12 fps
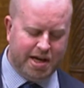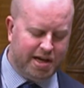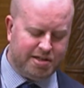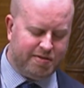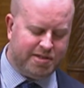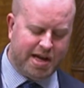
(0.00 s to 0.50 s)

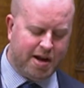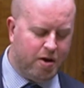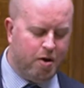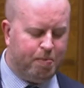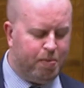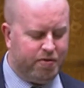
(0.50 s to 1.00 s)
As I've said a
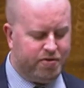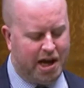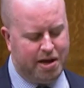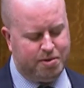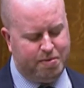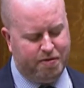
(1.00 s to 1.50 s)
number of
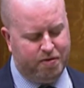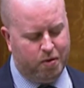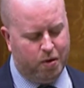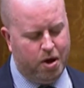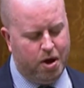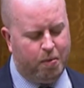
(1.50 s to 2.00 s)
times
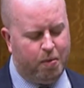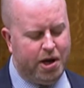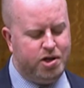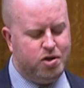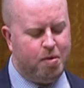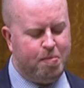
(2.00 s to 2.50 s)
before, we
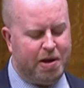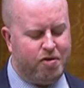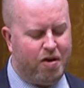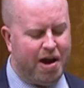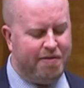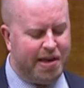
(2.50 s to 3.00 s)
shouldn't be
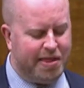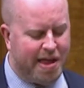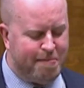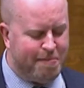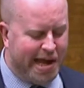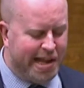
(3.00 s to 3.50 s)
driving
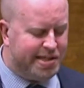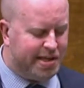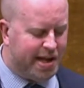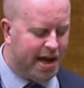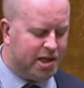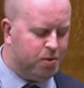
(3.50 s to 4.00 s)
them into
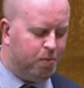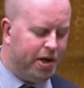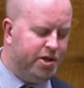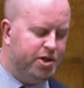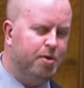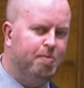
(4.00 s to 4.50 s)
debt,
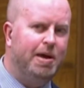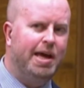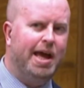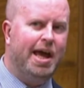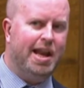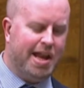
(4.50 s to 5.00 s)
we should be
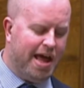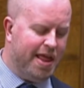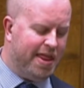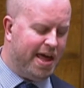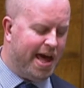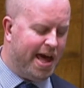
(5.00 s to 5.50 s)
in
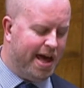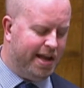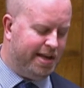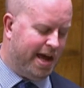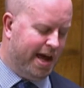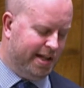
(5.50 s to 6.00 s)
their
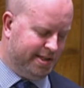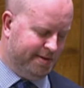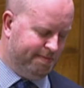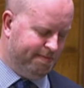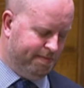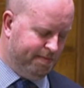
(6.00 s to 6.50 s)
debt.
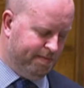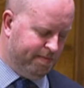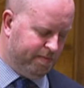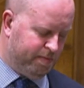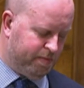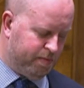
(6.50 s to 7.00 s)

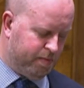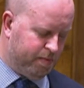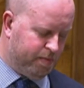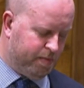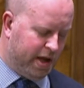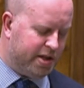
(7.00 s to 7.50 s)

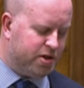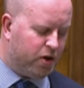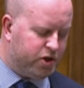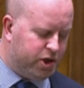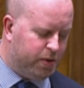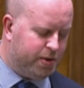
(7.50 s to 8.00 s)
It's
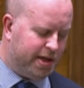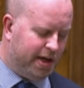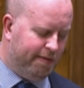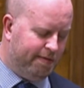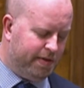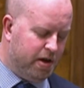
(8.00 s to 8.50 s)
our duty
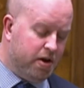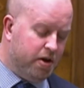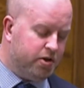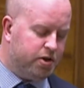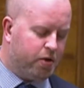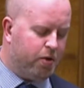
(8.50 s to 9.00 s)

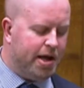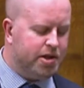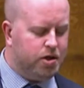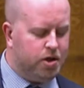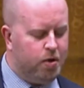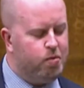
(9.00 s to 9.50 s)
to
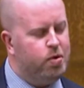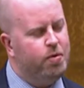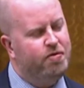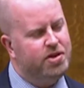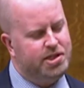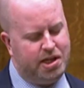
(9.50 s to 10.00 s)
create a new
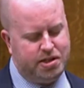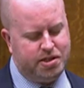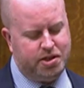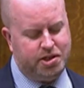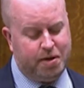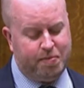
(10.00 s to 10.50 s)
route for
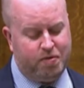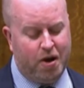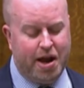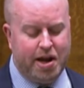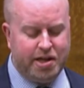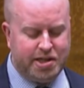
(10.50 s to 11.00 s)
citizenship for
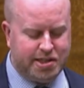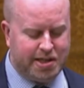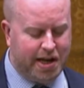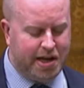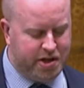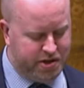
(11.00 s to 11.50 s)
NHS
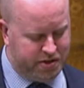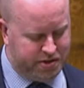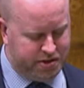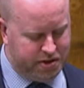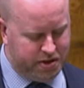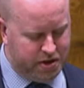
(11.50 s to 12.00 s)
clinicians,